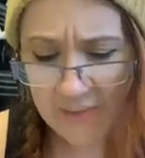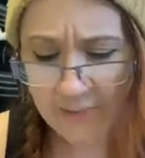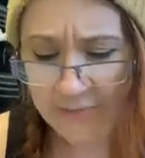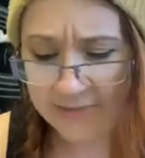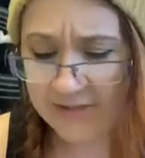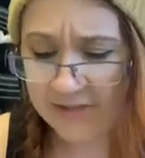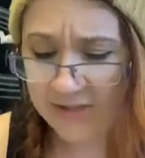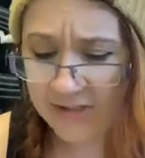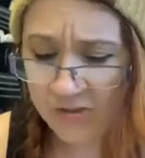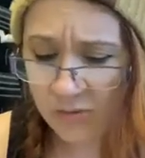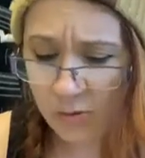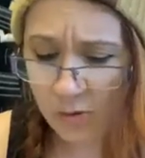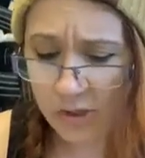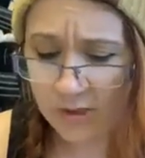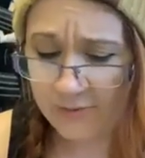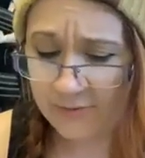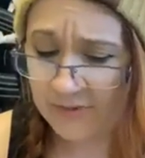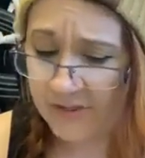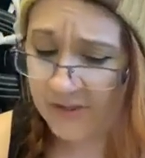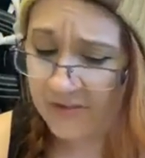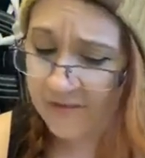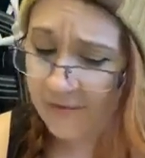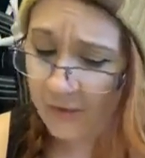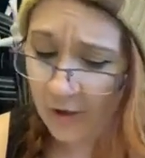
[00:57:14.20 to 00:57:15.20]
But the sword
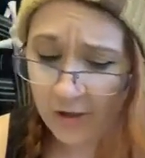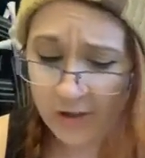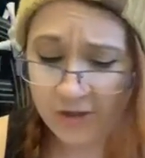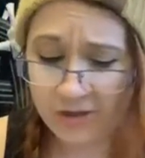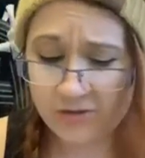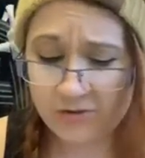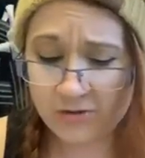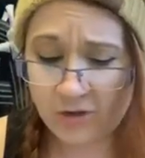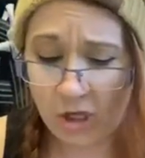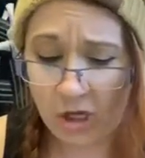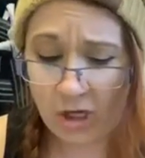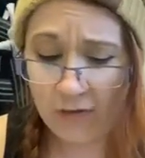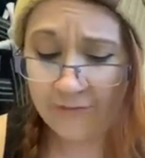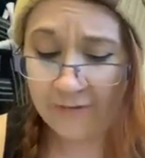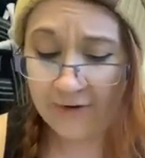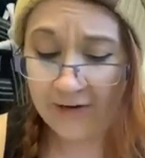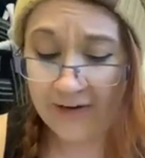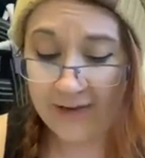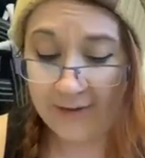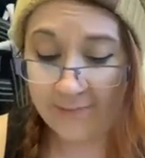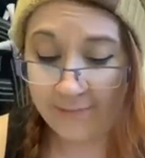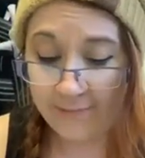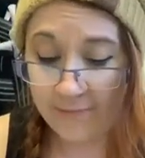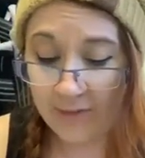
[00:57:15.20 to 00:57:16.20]
was far too long for
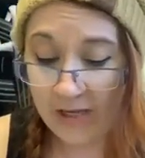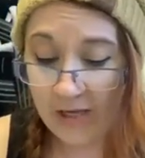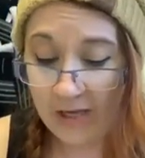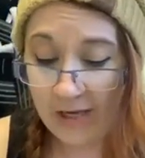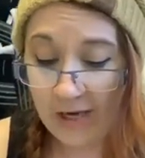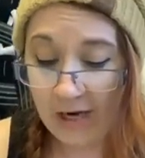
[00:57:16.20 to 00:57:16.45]
him.